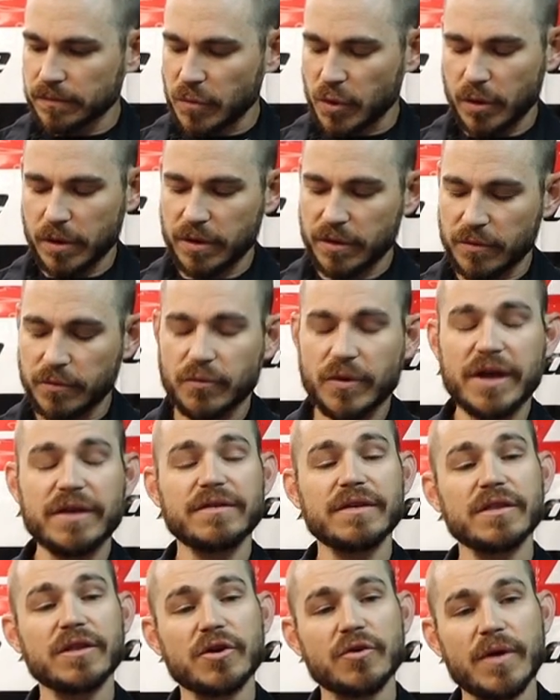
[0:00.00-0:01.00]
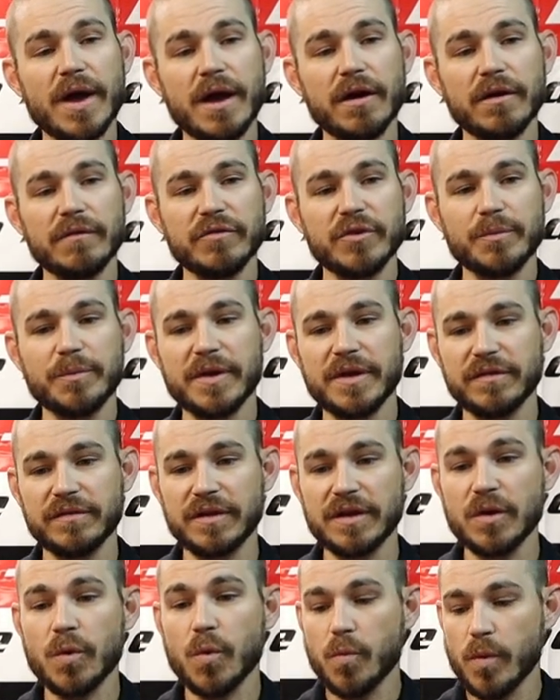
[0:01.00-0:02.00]
or raising the crown of the
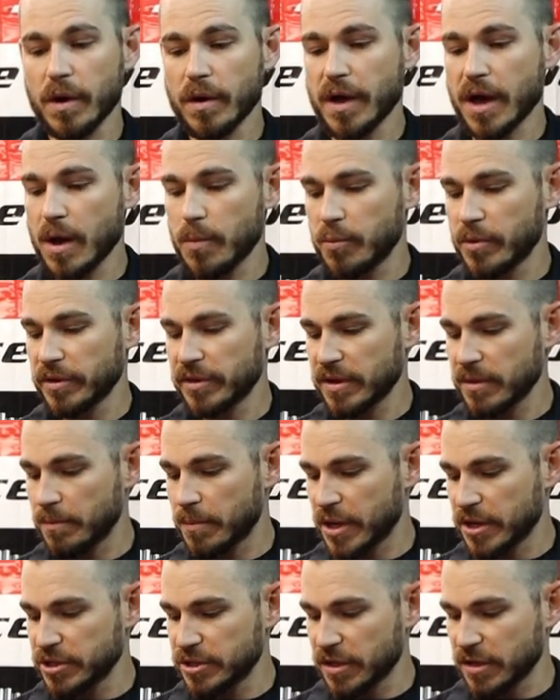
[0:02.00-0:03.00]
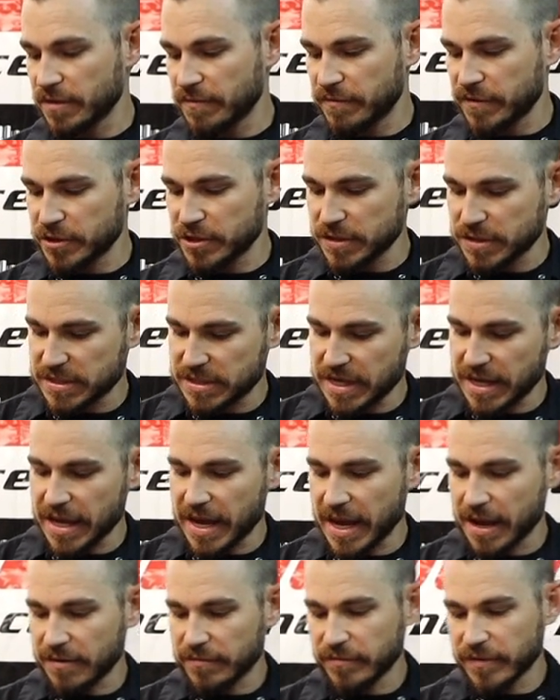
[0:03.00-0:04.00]
piston will help with combustion
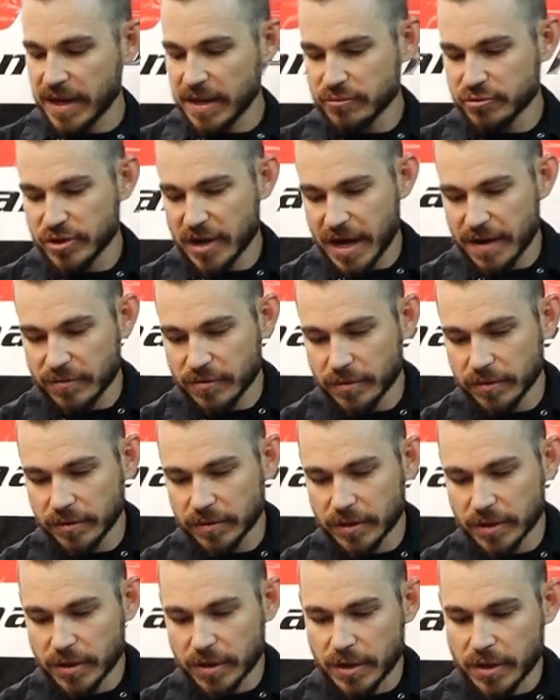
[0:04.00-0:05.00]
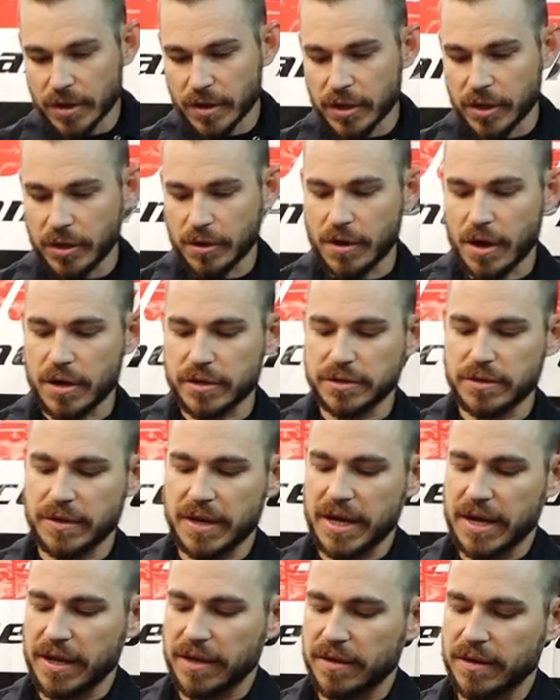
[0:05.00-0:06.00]
efficiency and flame travel. You're also
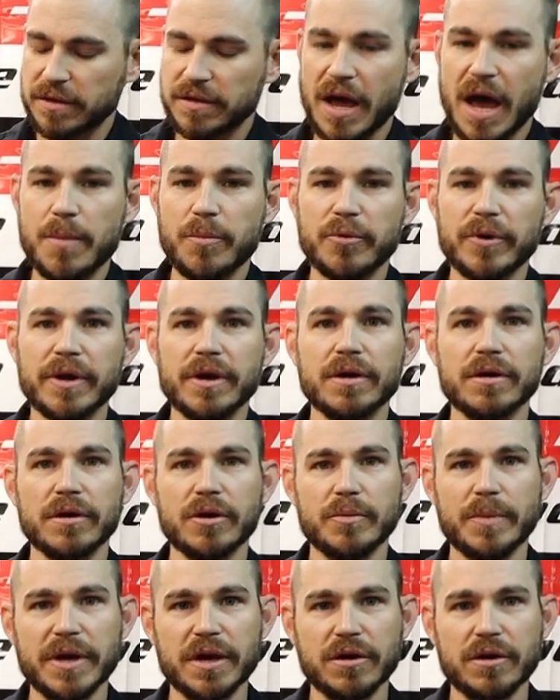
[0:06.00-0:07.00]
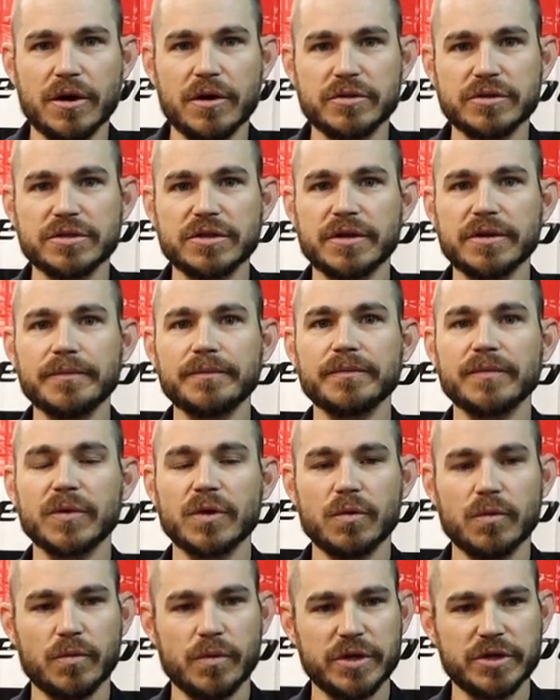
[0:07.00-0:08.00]
getting the top ring a little bit closer,
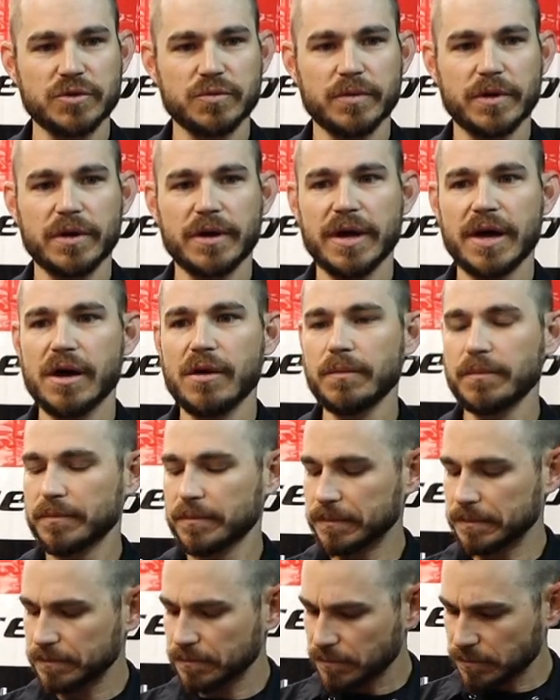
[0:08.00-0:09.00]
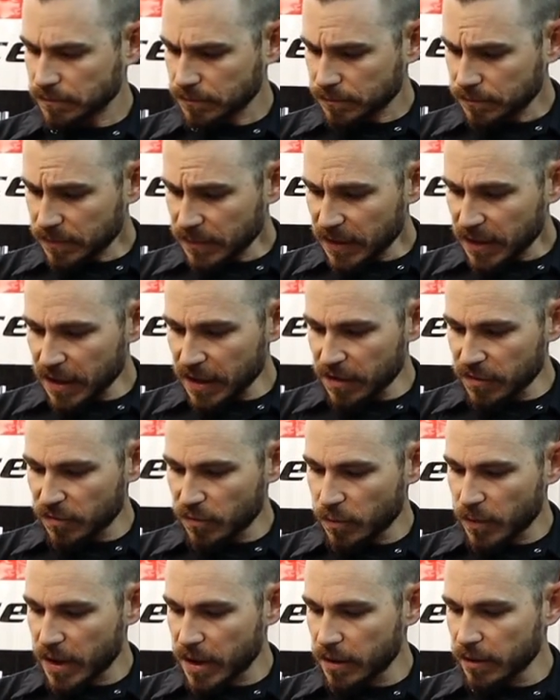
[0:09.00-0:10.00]
which will help
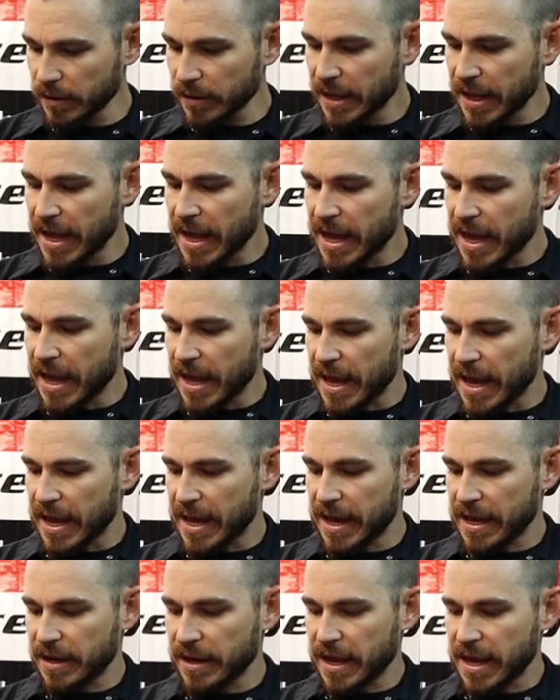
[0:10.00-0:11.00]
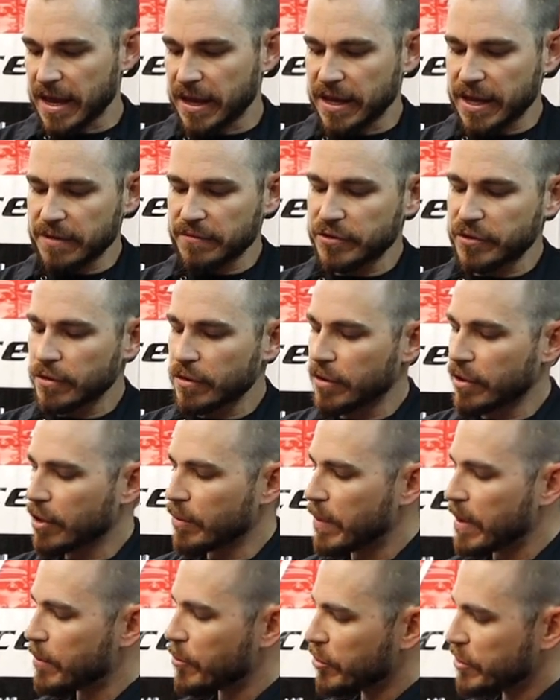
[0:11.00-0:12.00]
as well. And it gives you a
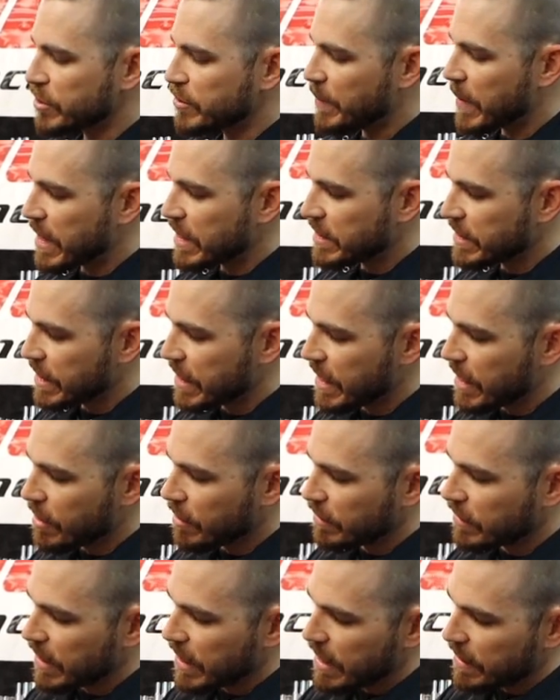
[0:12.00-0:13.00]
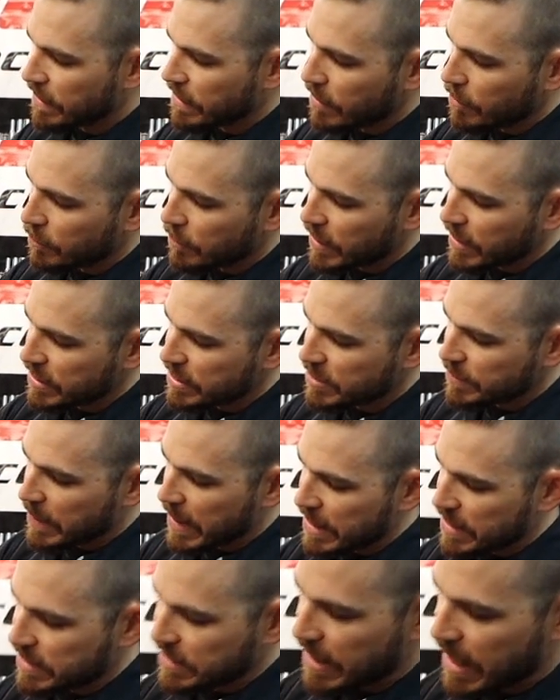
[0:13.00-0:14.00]
little bit more spacing here to get the ring
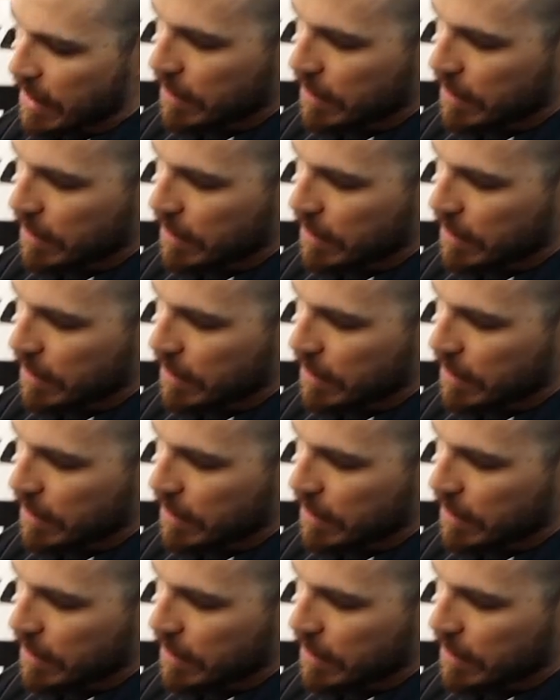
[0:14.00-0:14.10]
spaced